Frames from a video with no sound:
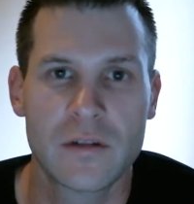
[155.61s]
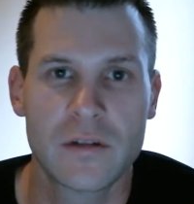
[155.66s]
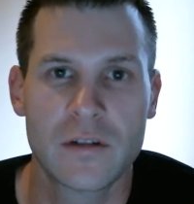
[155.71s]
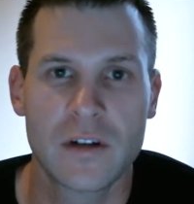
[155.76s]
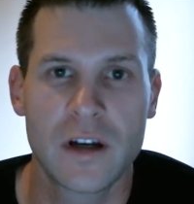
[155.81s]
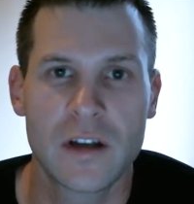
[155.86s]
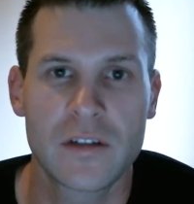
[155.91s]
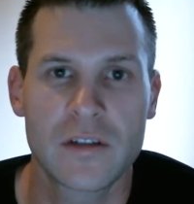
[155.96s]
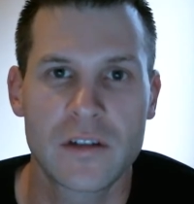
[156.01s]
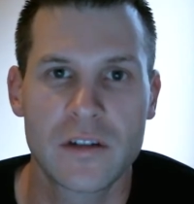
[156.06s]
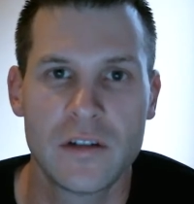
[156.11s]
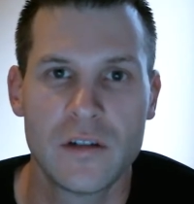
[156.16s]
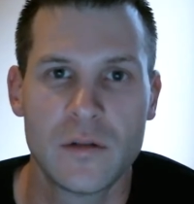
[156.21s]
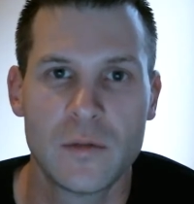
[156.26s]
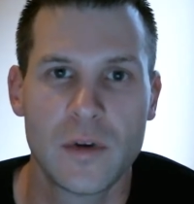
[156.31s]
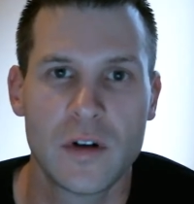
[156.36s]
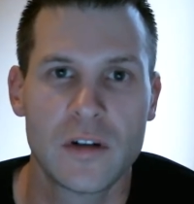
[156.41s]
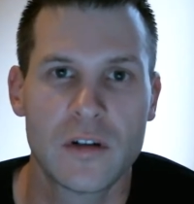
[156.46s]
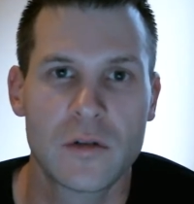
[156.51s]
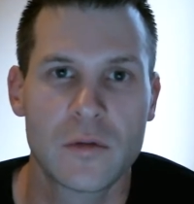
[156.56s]
they're asking you
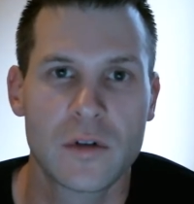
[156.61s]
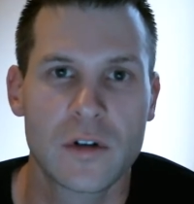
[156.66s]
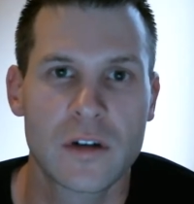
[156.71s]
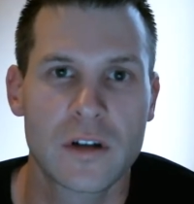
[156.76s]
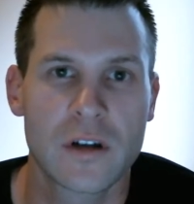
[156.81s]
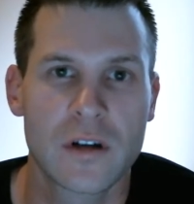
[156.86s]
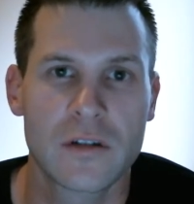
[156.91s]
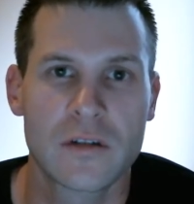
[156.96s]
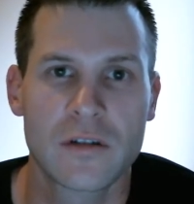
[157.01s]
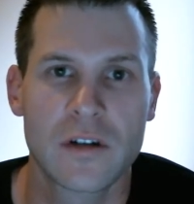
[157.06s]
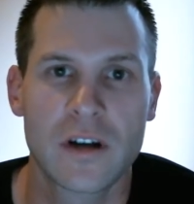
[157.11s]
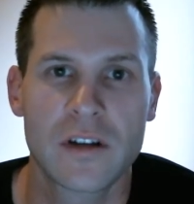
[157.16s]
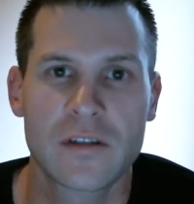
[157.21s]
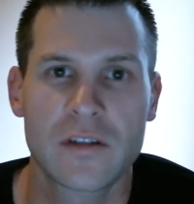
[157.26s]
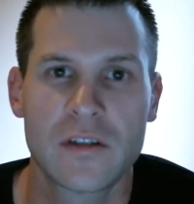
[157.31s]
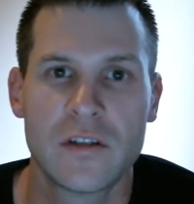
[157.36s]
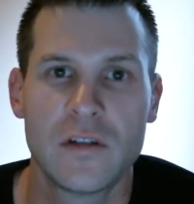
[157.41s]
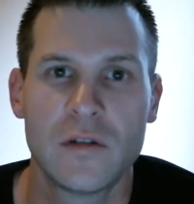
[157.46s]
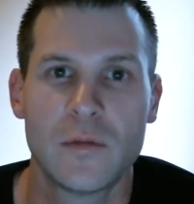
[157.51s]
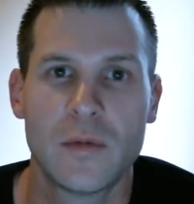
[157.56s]
about your workout, they're
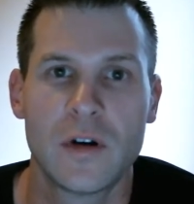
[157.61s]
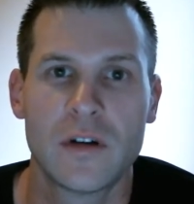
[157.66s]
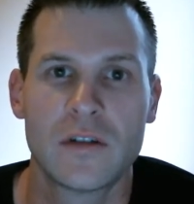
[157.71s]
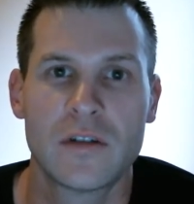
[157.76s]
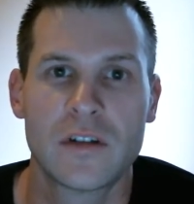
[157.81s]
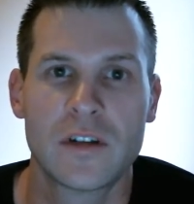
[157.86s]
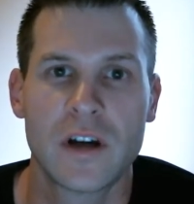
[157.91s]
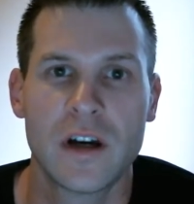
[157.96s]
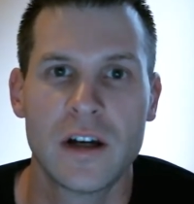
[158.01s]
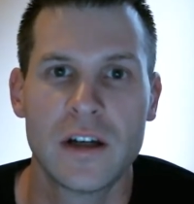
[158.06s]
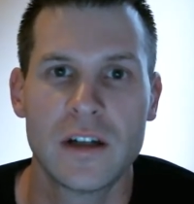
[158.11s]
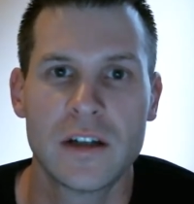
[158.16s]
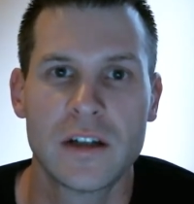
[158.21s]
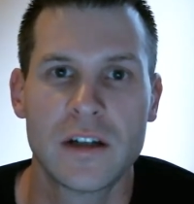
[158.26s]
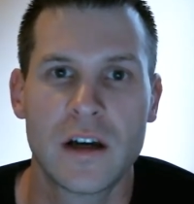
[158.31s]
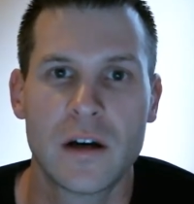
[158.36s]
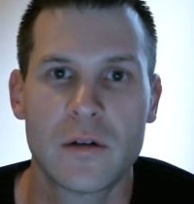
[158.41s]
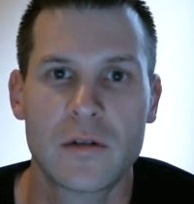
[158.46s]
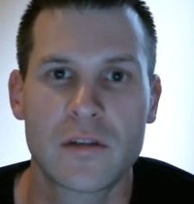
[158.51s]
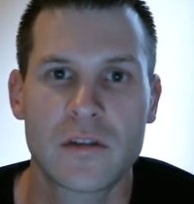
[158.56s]
asking you about your diet
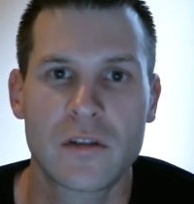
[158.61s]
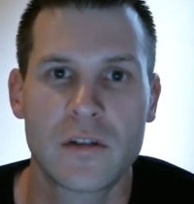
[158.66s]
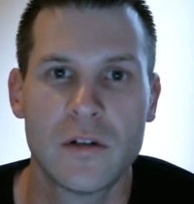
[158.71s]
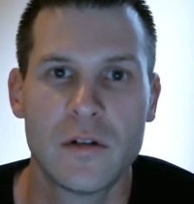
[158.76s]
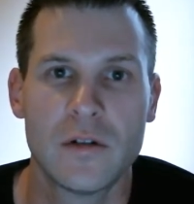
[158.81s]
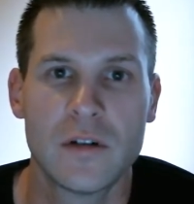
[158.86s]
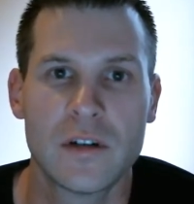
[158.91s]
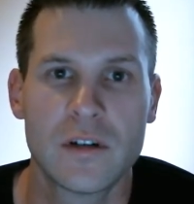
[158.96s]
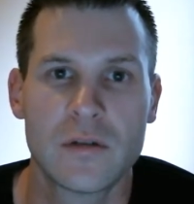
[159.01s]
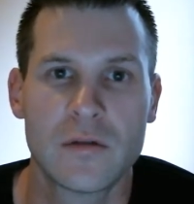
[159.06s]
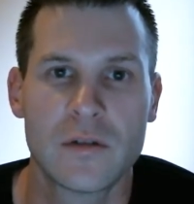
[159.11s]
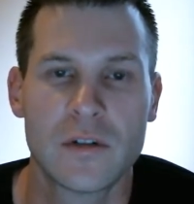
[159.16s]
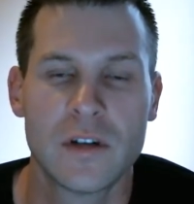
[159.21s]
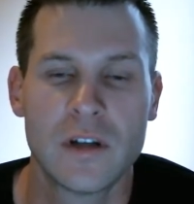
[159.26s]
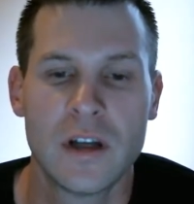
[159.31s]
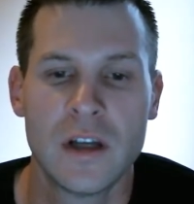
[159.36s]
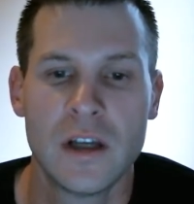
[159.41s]
and how it's going,